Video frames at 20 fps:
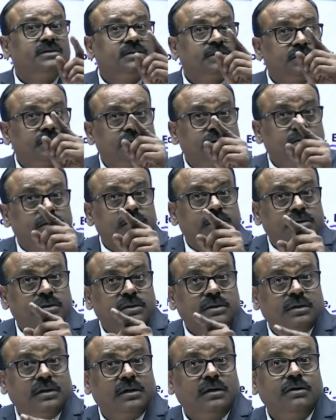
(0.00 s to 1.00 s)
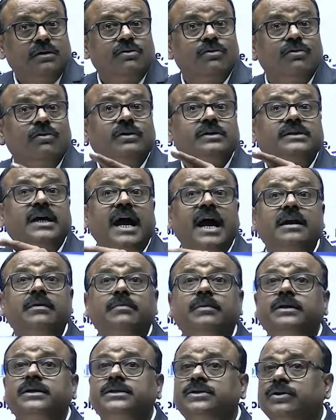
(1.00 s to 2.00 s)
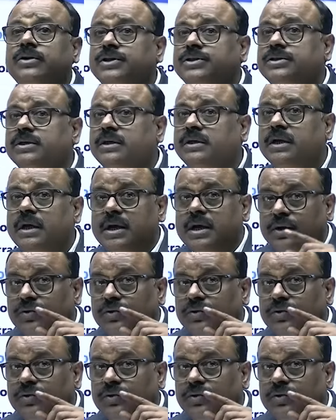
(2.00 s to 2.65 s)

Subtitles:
citizen controls administration.